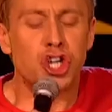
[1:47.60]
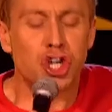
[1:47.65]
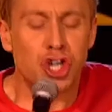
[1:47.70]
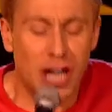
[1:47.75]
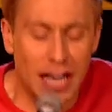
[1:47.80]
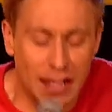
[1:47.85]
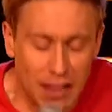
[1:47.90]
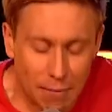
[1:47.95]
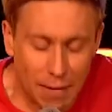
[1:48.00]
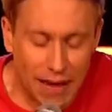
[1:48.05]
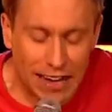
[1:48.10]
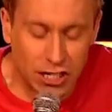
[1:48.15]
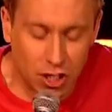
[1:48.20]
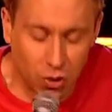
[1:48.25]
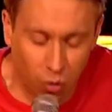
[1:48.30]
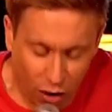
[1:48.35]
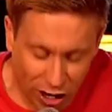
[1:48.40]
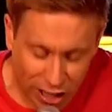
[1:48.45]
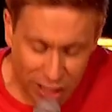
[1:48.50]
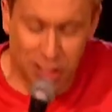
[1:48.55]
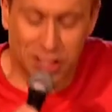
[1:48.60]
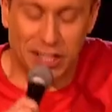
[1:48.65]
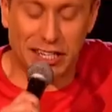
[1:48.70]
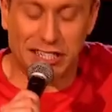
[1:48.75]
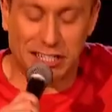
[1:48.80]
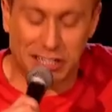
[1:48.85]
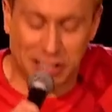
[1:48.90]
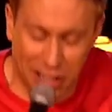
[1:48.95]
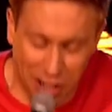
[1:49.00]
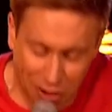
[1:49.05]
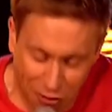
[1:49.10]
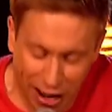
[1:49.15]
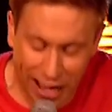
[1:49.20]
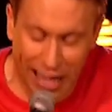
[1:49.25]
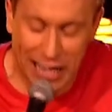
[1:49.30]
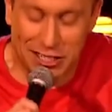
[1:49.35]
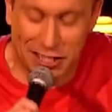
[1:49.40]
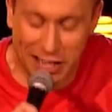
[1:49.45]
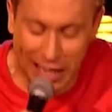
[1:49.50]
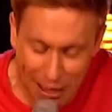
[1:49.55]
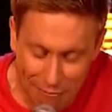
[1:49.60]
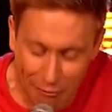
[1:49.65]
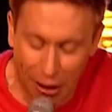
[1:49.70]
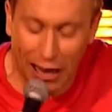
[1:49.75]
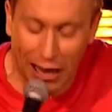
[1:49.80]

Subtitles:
Shit the bed twice. This is the greatest day of